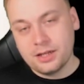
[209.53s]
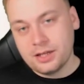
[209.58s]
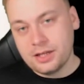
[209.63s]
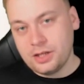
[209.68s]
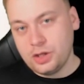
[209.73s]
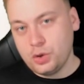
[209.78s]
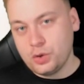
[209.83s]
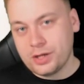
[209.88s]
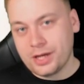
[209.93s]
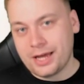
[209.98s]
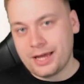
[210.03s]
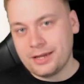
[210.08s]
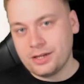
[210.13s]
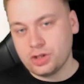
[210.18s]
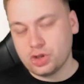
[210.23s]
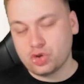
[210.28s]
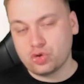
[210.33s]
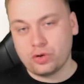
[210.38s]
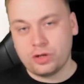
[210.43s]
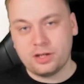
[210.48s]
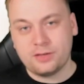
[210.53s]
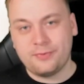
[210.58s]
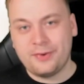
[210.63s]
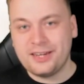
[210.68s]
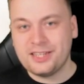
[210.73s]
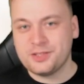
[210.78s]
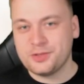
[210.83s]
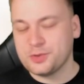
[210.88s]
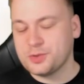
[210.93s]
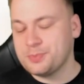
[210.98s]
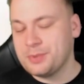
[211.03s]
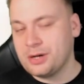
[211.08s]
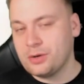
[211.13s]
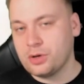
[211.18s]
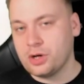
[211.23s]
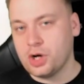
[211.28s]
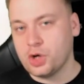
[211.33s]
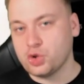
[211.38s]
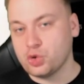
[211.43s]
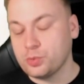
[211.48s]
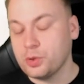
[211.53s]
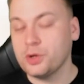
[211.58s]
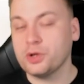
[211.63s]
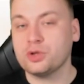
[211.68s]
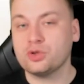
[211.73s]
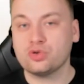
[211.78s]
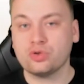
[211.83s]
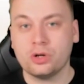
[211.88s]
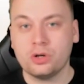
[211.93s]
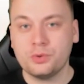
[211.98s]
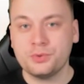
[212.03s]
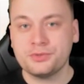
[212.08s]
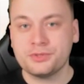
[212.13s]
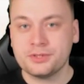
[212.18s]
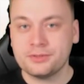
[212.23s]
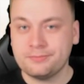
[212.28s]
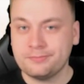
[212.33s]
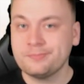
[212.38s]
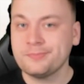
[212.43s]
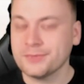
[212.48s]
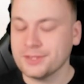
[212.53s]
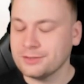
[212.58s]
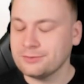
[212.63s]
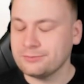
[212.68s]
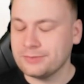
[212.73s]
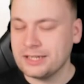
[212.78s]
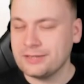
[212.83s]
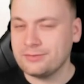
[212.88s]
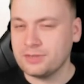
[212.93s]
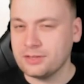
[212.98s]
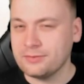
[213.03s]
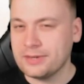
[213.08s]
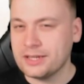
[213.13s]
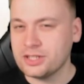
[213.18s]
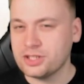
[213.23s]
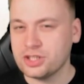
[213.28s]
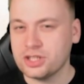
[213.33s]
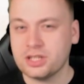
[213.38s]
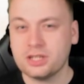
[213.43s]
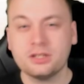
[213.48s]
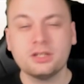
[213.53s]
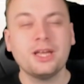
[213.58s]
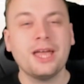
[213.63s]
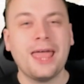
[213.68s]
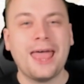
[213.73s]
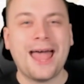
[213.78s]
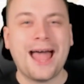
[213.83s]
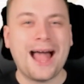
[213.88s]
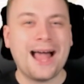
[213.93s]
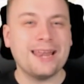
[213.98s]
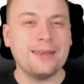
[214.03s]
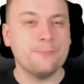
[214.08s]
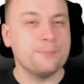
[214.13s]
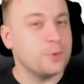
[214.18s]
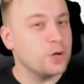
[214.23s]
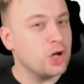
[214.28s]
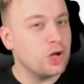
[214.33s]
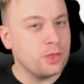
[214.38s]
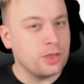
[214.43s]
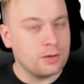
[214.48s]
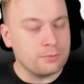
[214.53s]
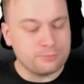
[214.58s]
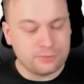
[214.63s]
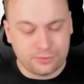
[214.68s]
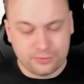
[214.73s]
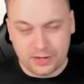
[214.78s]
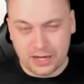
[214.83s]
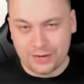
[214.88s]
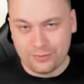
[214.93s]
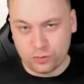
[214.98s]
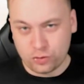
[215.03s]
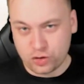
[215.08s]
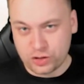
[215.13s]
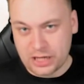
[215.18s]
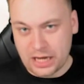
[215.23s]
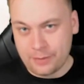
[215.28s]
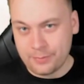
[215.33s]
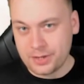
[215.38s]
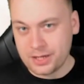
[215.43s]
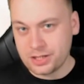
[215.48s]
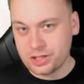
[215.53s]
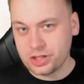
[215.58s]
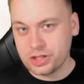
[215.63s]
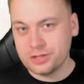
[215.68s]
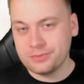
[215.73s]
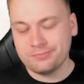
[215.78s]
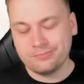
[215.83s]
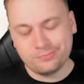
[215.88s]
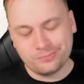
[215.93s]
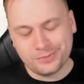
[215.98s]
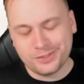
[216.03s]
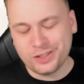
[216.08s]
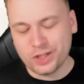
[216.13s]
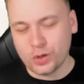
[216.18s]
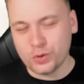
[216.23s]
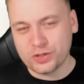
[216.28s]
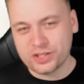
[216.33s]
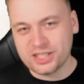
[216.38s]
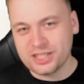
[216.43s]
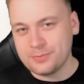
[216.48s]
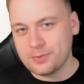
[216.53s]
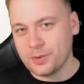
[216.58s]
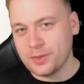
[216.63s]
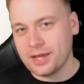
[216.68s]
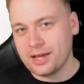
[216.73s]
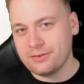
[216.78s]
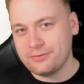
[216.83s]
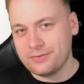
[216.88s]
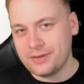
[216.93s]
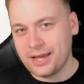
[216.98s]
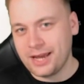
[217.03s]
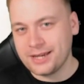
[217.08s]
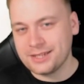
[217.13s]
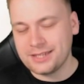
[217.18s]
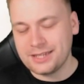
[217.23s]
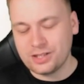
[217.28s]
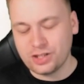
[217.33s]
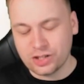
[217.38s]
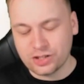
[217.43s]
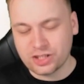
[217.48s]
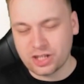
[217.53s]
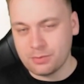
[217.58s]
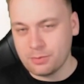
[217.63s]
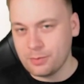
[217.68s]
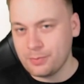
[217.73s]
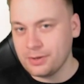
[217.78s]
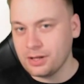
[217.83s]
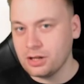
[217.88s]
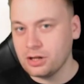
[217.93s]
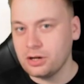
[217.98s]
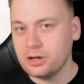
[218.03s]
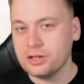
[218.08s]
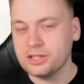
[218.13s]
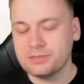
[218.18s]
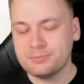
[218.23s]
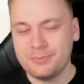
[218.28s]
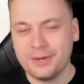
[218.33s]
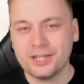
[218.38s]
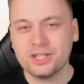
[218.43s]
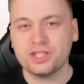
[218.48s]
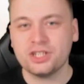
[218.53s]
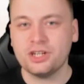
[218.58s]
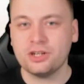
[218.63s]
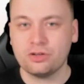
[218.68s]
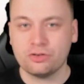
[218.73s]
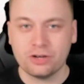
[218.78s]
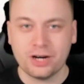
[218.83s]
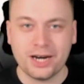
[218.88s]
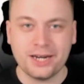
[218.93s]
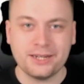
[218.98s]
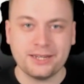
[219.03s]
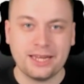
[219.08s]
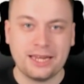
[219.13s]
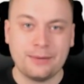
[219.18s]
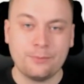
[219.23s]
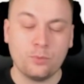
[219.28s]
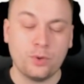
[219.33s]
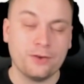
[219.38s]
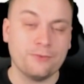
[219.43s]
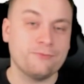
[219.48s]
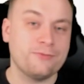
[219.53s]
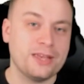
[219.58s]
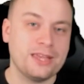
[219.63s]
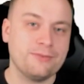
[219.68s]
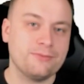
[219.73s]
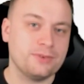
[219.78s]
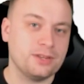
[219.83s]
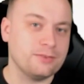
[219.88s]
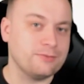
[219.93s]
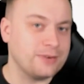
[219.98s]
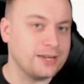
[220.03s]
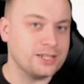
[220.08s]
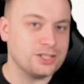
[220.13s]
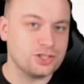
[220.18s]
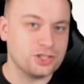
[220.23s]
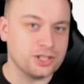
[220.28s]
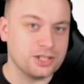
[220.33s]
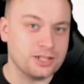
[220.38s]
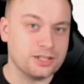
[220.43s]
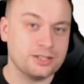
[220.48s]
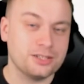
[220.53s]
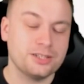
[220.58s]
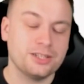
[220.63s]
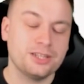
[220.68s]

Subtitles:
you can destroy a face-up spell card your opponent controls, Fateful Adventure, and burn them for 500 damage. Don't sleep on that effect. It does come up a lot, especially in a grind game when Fateful Adventure